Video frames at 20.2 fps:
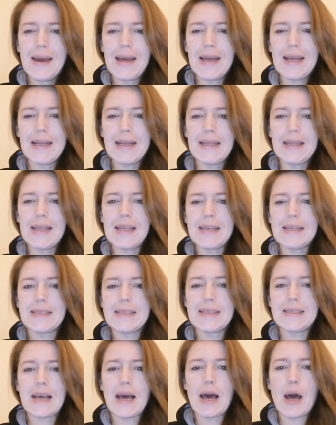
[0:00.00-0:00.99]
in this
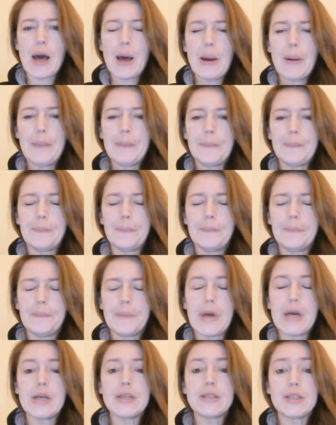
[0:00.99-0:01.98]
um,
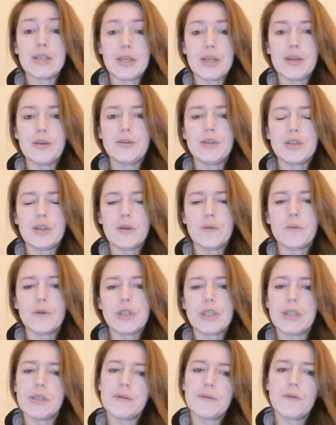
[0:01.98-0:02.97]
persecution,
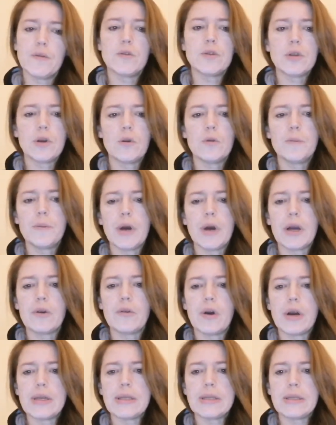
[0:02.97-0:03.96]
which is foretold by
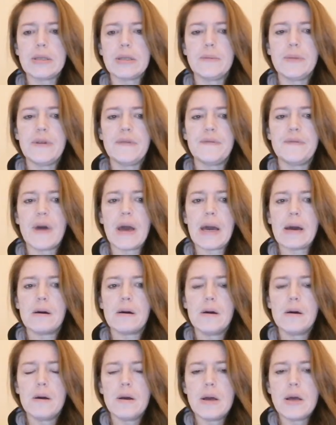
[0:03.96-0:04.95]
Christ, to be fair.
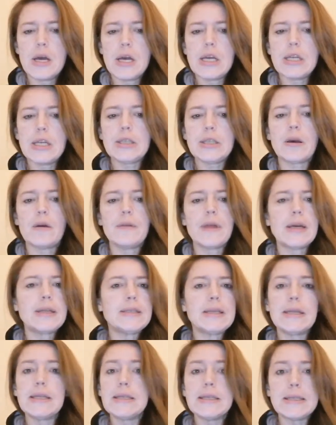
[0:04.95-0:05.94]
So they
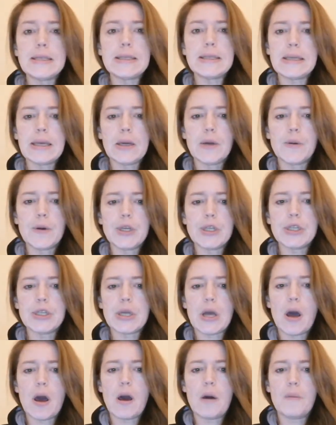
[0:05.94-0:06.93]
didn't distinguish
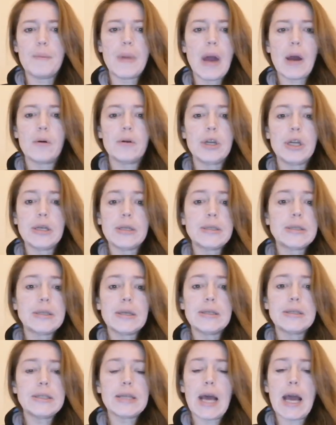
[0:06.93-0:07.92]
uh, maleness
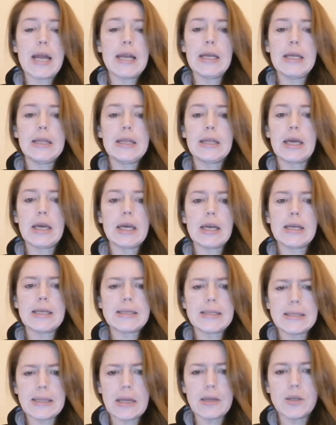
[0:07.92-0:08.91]
as anything
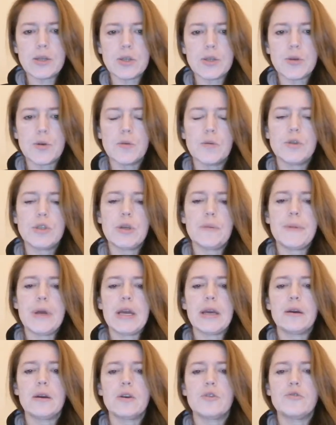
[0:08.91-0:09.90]
essential to
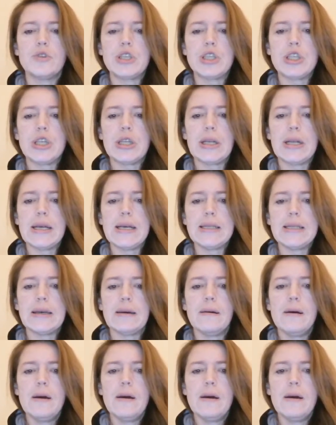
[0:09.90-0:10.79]
being a Christian leader.